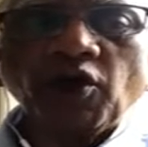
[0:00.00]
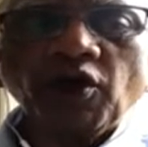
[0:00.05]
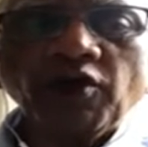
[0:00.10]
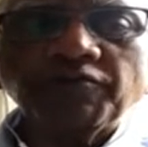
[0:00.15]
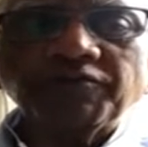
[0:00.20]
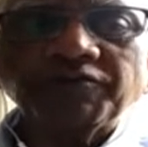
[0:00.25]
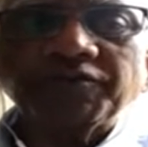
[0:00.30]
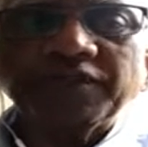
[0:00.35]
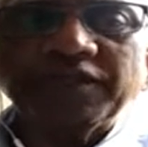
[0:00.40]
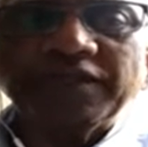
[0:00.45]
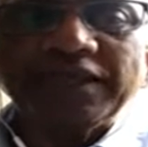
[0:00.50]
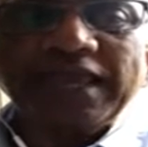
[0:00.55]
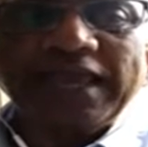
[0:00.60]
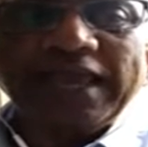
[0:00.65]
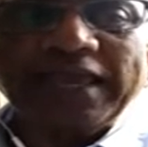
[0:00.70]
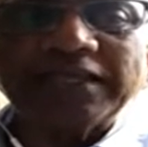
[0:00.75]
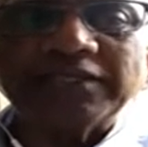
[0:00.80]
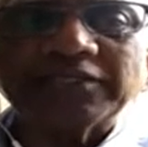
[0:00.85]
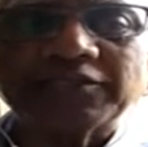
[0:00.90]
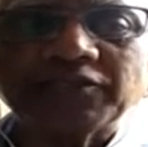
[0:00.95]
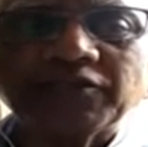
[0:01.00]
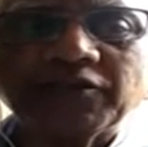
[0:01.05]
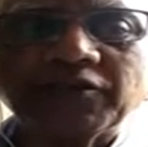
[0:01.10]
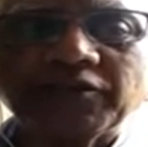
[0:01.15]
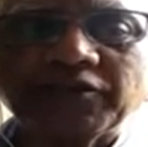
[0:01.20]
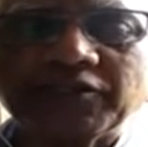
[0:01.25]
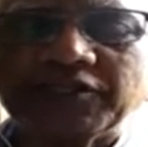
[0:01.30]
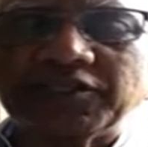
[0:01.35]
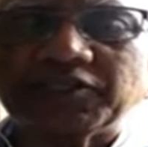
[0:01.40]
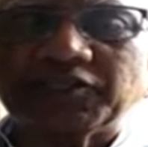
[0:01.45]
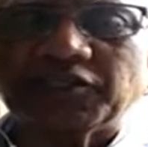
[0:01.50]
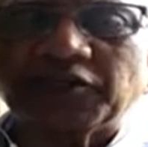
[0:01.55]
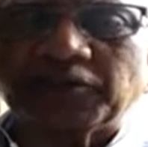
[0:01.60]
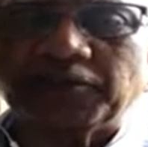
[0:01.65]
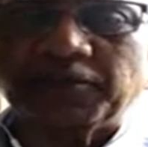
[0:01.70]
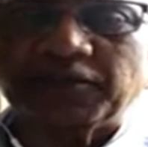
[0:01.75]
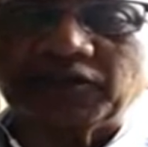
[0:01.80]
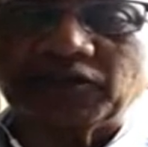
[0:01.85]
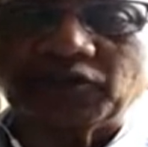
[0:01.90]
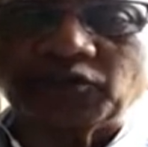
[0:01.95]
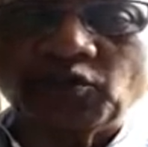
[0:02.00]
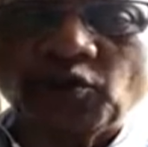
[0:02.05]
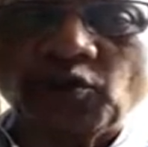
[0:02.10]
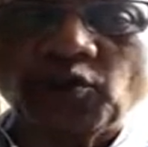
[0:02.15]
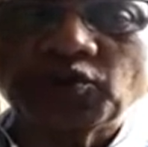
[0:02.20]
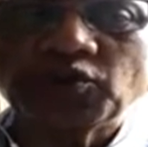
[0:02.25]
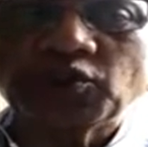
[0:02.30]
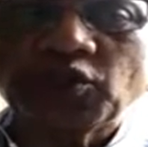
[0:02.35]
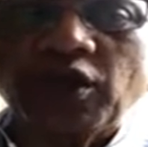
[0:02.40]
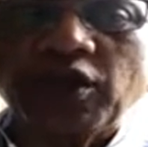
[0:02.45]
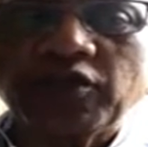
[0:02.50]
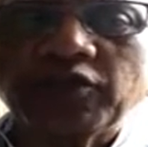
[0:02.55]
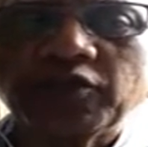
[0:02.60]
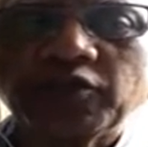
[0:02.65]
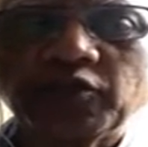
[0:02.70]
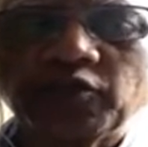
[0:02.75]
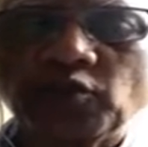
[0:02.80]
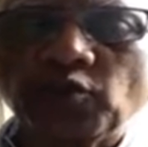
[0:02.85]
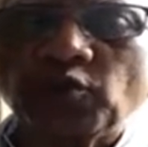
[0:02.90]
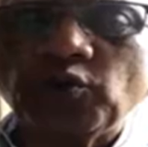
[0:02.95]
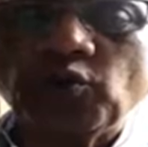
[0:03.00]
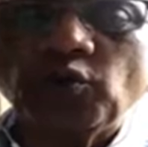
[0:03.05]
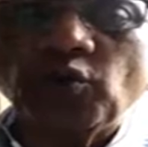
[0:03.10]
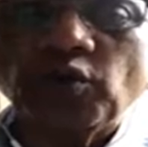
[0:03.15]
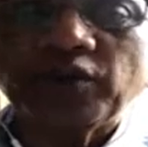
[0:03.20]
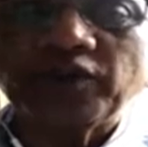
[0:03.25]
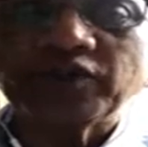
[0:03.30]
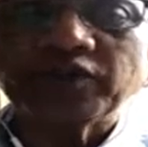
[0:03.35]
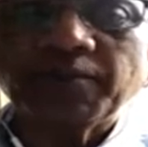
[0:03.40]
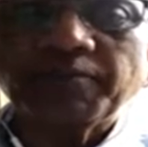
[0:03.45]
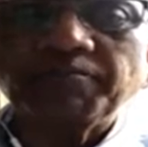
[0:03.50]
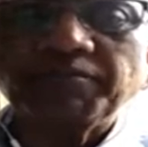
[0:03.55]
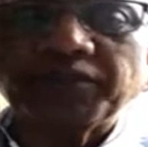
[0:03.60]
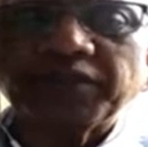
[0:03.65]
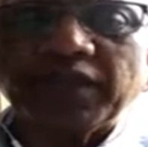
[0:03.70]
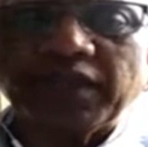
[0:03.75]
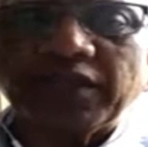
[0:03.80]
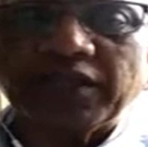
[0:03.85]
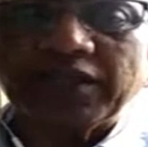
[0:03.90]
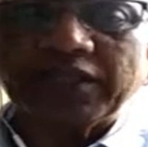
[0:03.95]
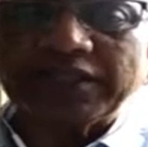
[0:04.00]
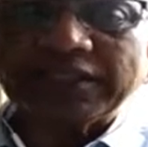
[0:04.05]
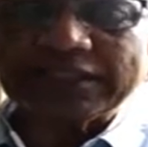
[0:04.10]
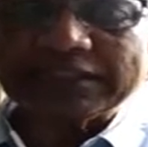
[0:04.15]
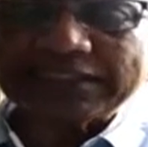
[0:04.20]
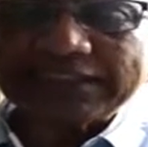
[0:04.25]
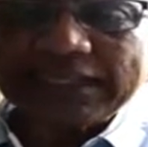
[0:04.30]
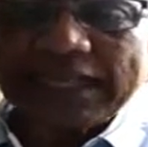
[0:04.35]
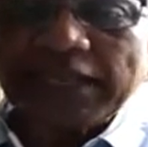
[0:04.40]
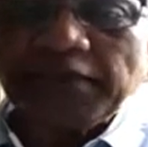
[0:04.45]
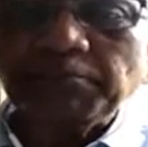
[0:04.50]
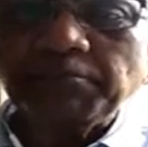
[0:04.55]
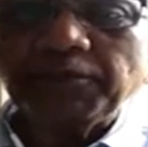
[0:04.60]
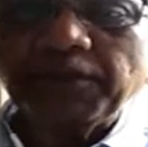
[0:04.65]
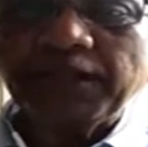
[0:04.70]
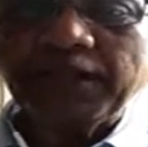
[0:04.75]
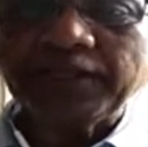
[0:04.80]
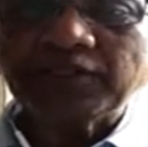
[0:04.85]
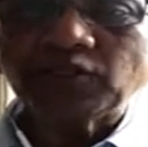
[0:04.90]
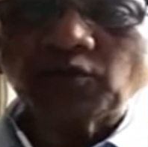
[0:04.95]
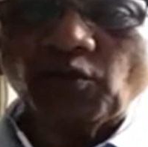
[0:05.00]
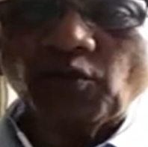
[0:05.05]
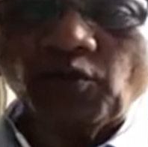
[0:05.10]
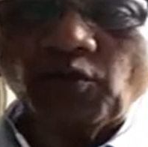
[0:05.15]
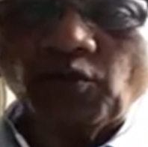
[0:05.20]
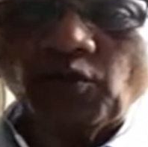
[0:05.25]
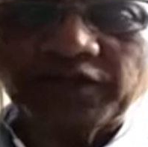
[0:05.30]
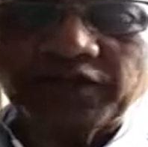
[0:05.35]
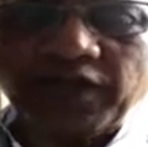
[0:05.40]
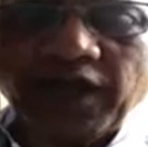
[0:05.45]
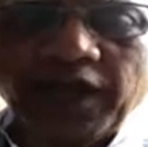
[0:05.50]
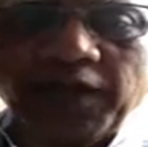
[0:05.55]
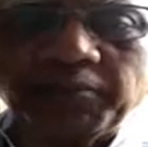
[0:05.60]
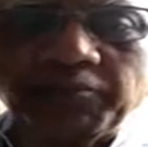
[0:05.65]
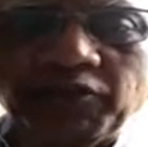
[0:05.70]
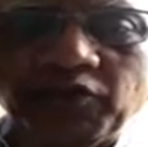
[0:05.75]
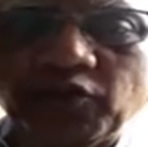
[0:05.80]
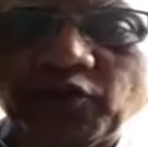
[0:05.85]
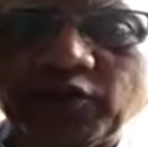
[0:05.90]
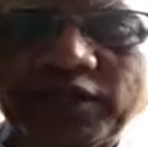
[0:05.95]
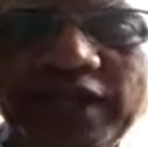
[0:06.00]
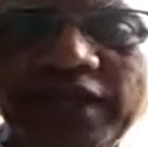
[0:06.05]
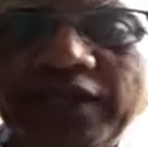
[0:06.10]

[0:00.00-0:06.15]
off the external disturbance. No noise in the same place all the time. You